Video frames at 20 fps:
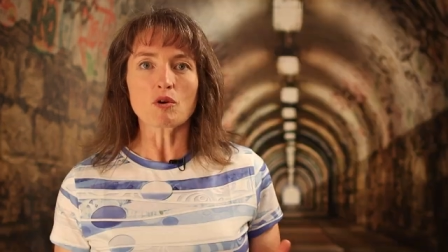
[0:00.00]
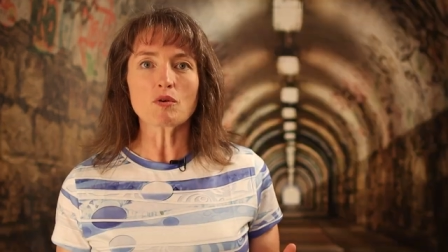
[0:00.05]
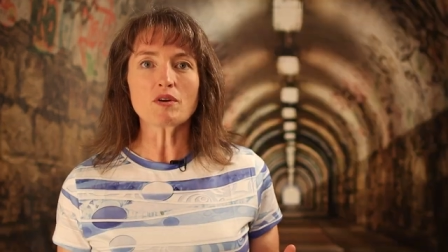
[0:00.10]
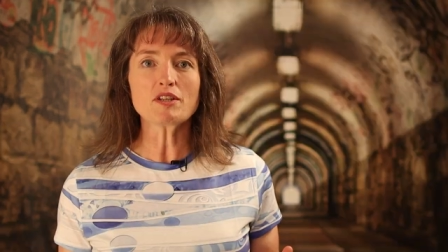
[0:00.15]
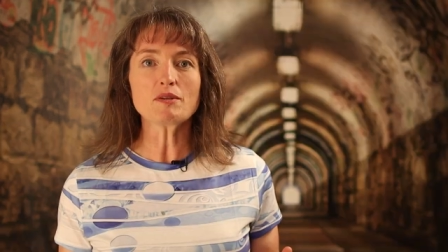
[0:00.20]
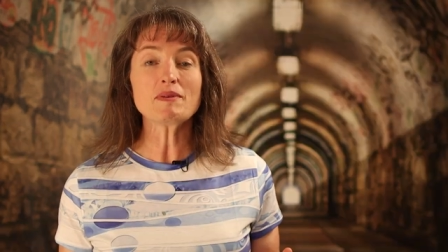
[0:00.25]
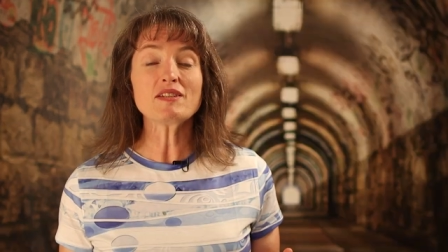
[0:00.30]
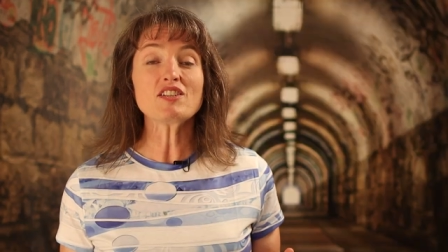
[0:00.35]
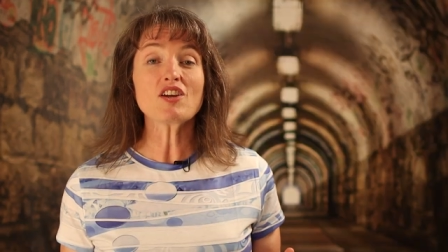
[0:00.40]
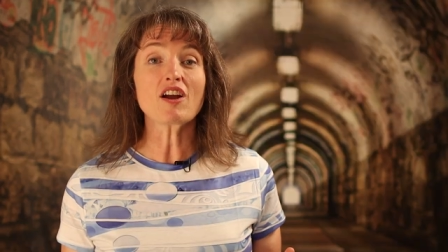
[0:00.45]
We're
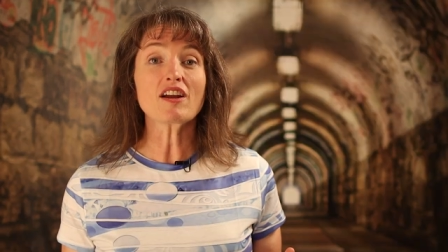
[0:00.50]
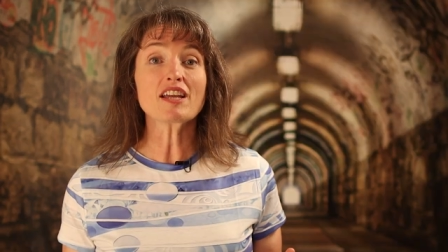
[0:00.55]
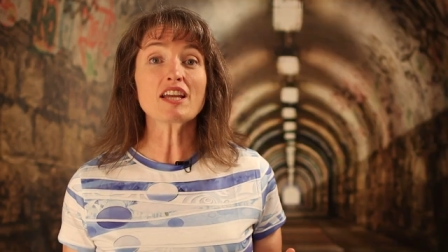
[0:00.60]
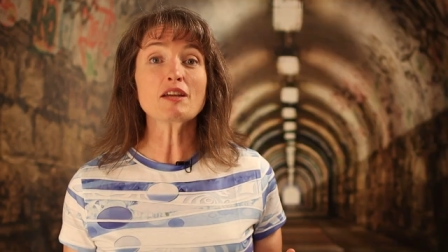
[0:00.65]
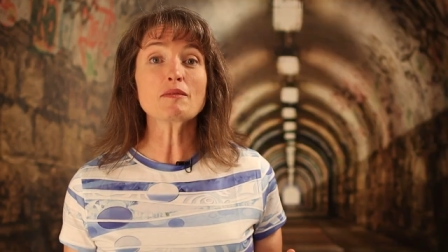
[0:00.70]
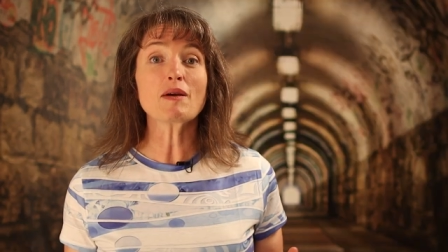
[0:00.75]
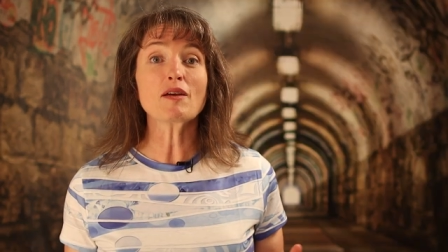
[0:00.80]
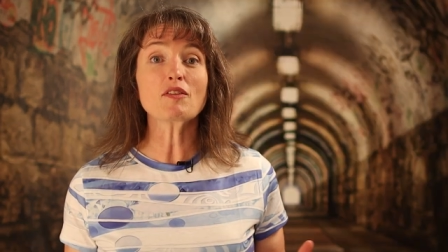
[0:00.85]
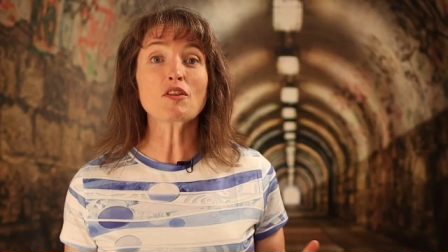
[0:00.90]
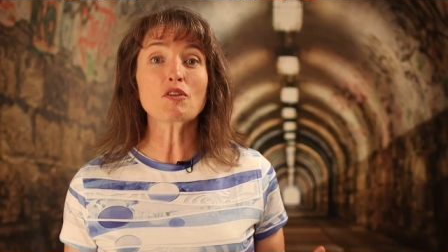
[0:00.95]
going to be
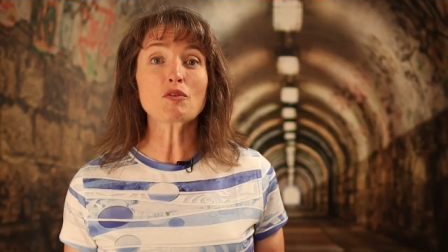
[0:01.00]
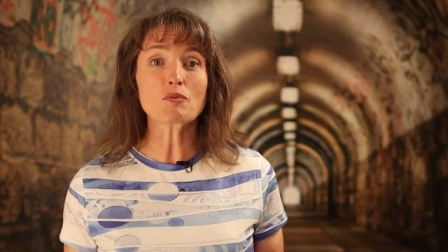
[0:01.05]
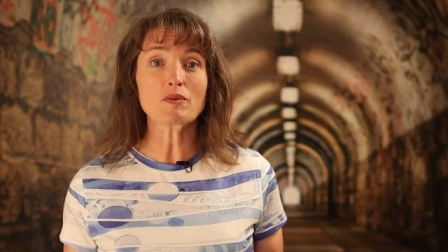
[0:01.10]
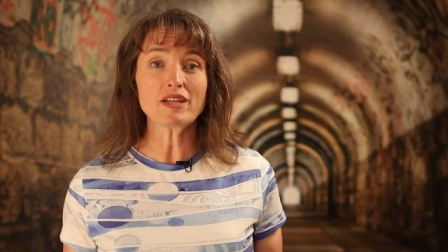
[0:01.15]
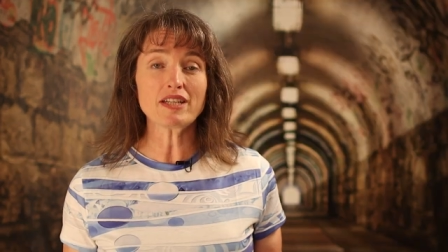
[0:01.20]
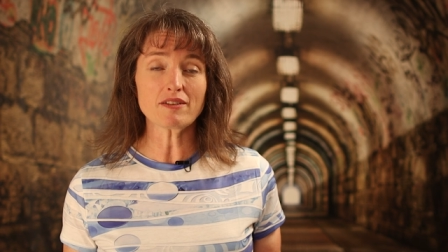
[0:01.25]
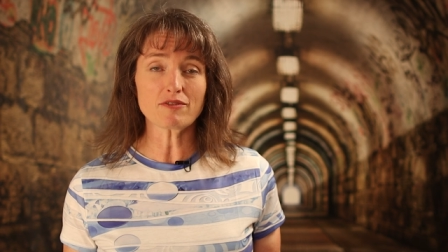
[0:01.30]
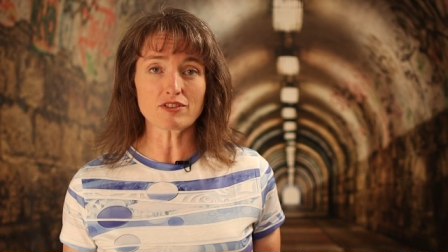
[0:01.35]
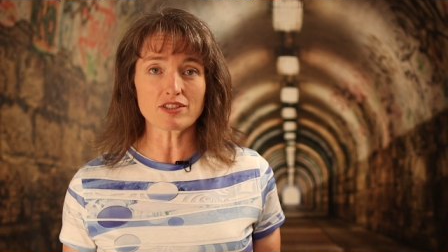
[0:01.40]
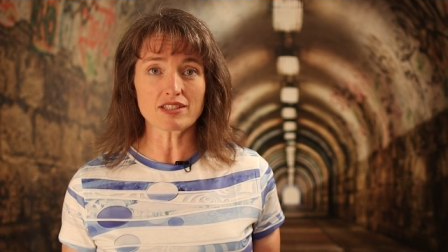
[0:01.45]
talking about the
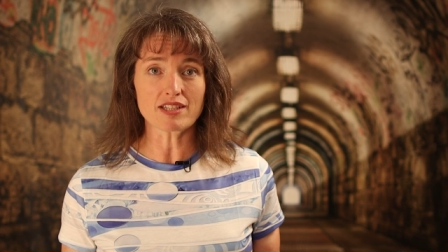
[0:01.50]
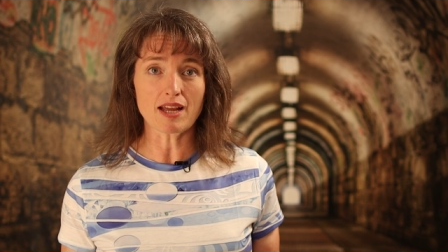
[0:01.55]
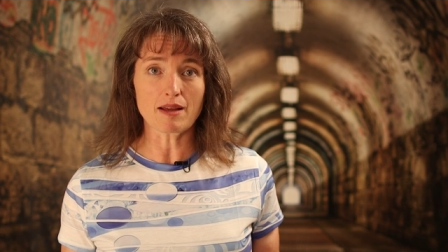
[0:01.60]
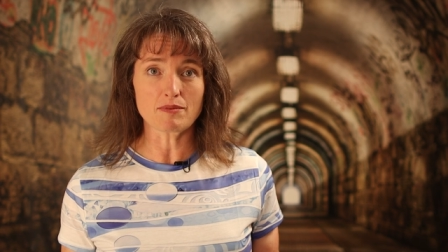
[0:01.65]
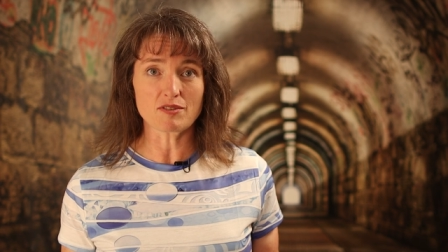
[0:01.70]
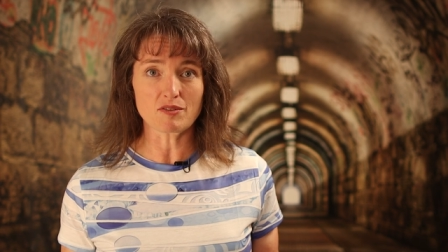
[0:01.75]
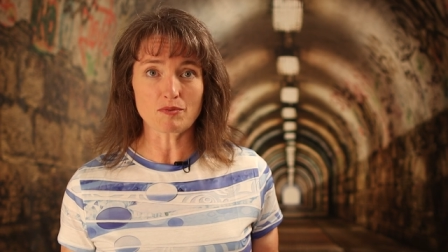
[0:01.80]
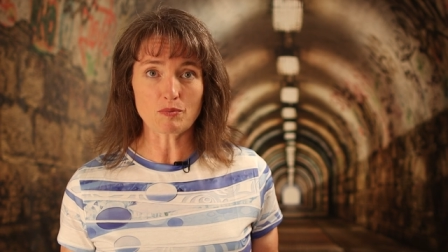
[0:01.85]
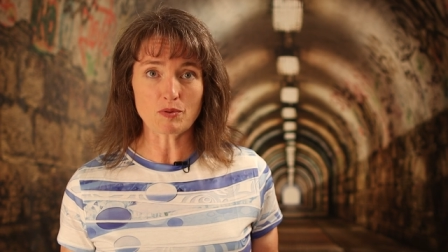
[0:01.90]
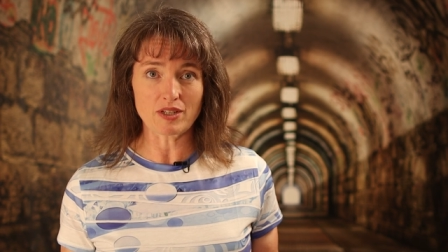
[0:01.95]
3 different
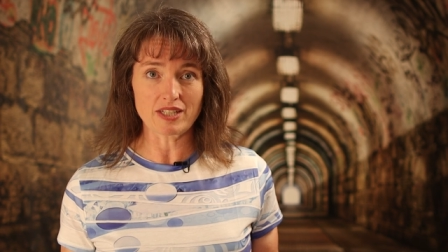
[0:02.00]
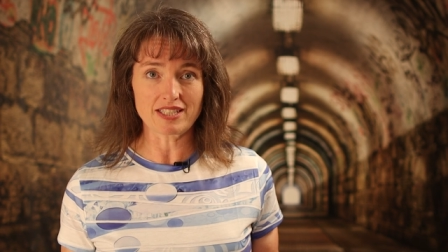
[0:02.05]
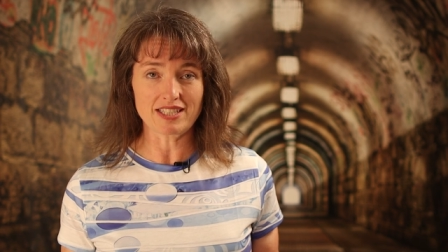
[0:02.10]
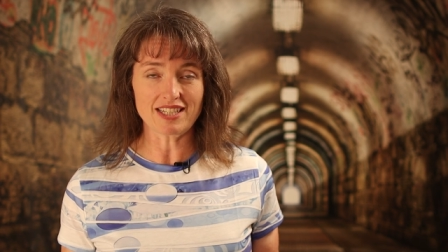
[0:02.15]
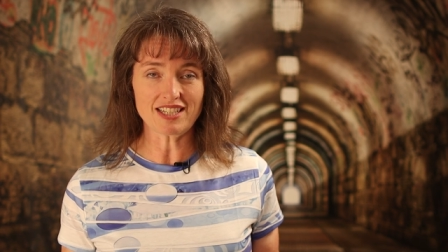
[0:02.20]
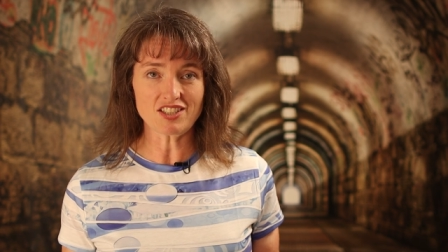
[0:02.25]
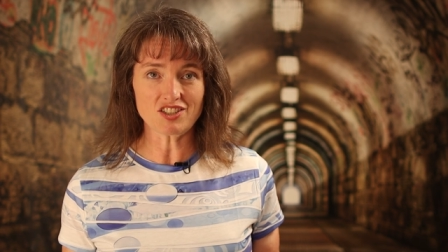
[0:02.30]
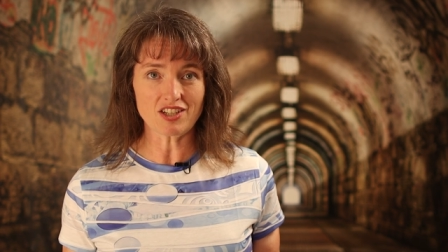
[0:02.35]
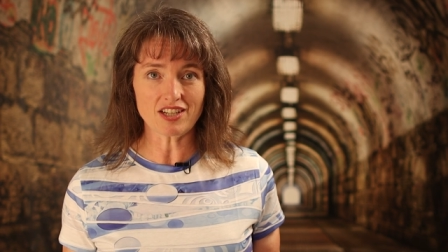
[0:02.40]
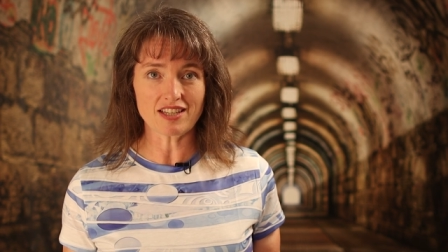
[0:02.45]
types of
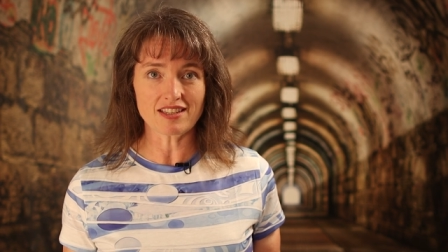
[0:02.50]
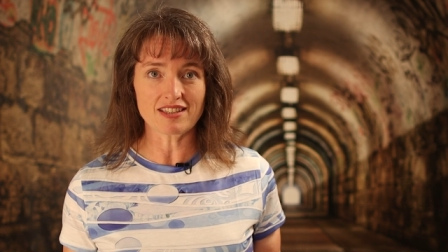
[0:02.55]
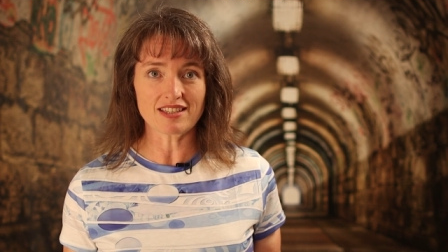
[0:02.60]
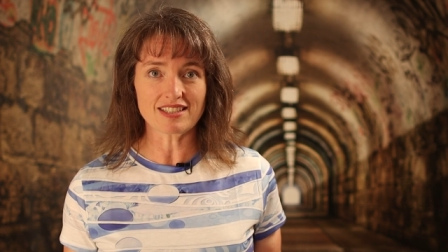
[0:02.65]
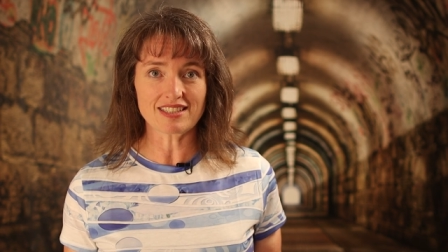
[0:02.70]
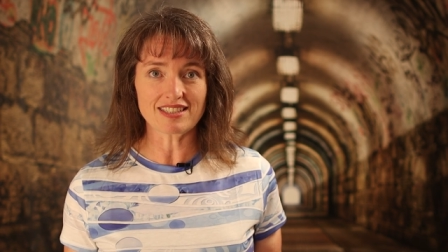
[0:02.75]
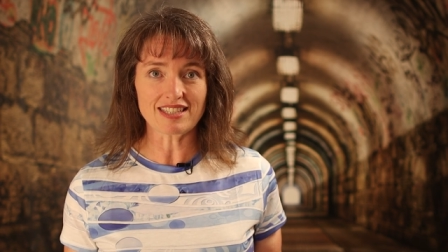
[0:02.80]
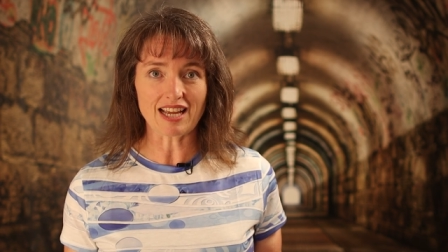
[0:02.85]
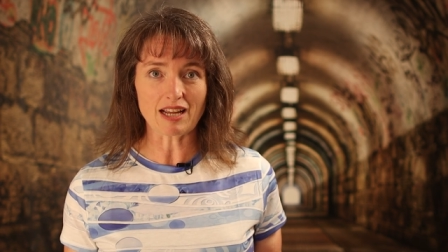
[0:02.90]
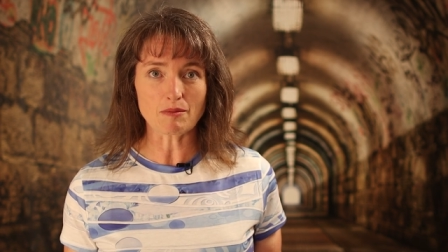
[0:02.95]
pre-teaching in
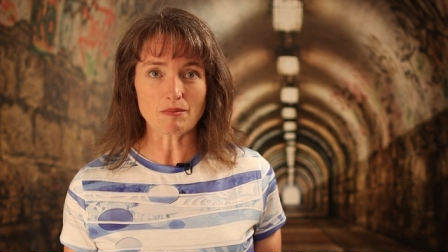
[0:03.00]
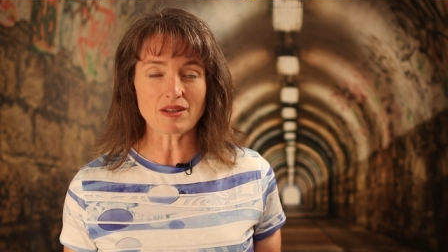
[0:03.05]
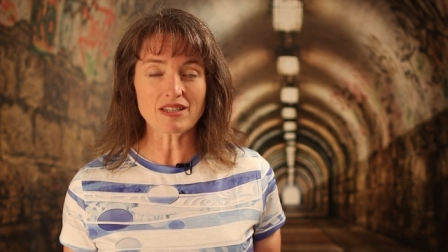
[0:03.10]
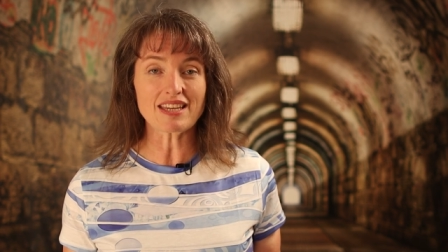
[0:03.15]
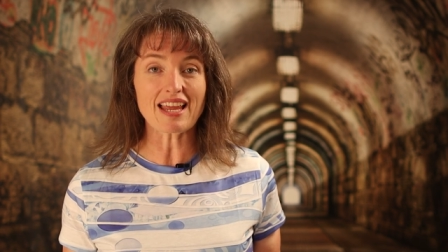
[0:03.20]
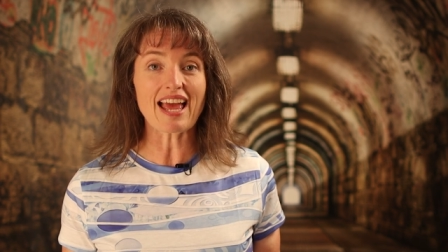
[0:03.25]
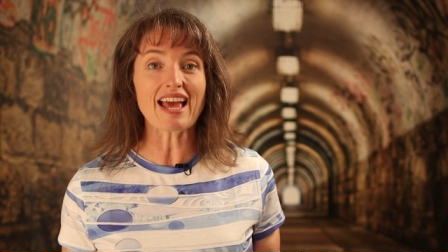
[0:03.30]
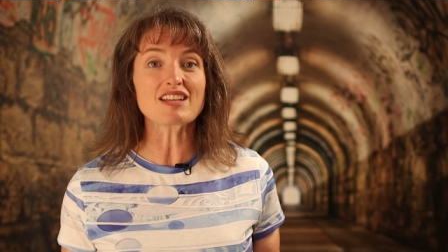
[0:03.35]
this segment,